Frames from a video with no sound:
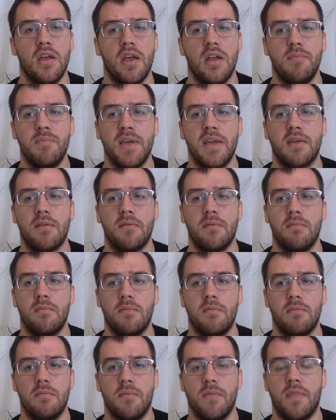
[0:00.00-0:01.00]
and make
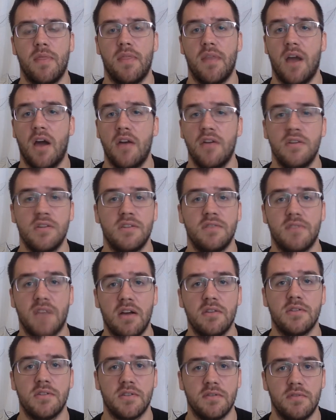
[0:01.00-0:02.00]
hundreds of
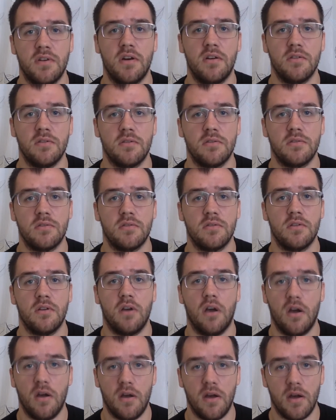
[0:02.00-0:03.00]
thousands of dollars
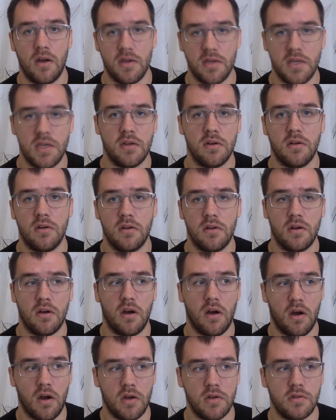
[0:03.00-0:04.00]
a year
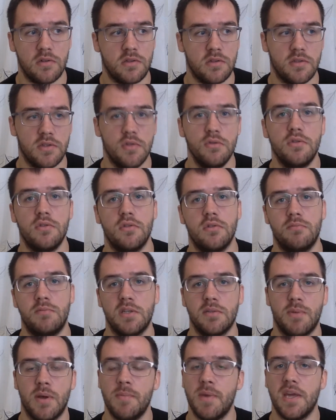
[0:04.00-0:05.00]
on just YouTube,
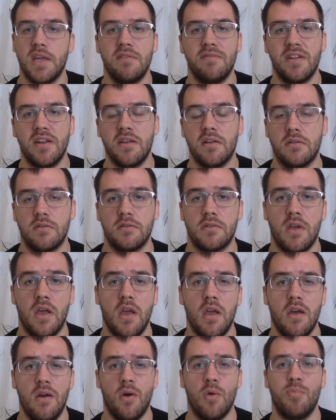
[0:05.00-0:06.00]
just by making videos
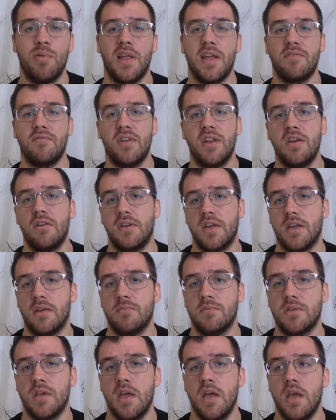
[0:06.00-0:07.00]
or playing video
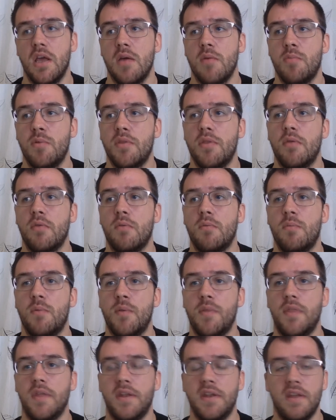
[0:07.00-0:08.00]
games. But
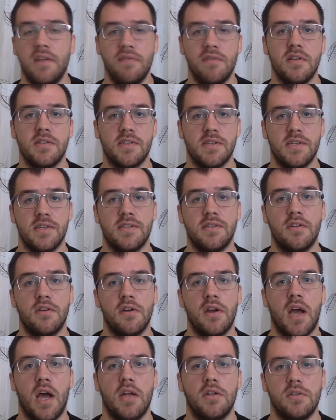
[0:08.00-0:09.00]
the difference is
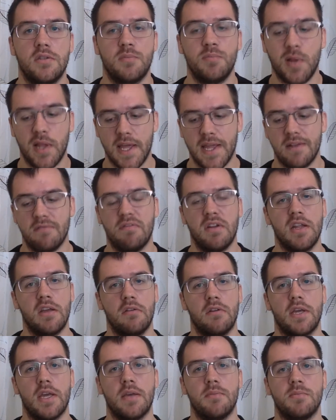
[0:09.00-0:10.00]
they're not just playing
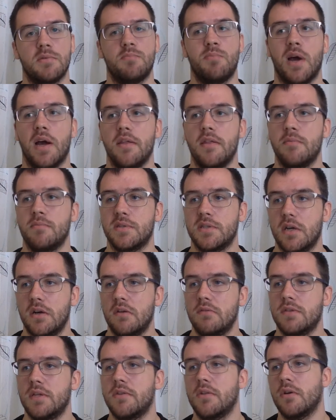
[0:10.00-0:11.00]
video games by
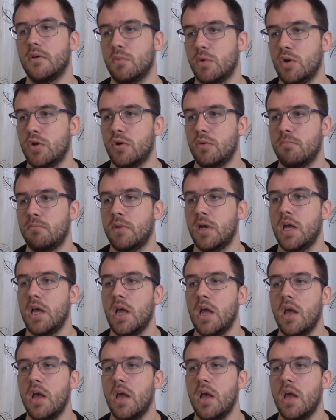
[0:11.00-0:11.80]
themselves in their room.